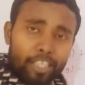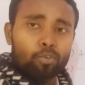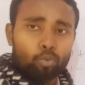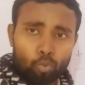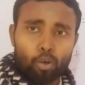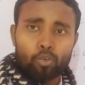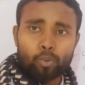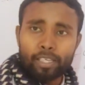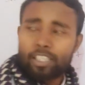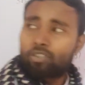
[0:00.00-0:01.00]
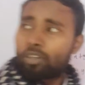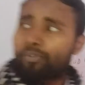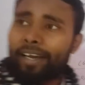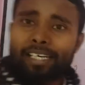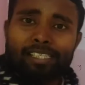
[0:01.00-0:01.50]
into cot y. It is your
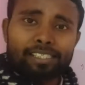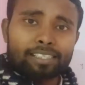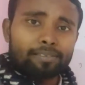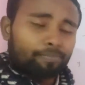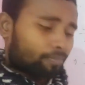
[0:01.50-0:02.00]
final answer.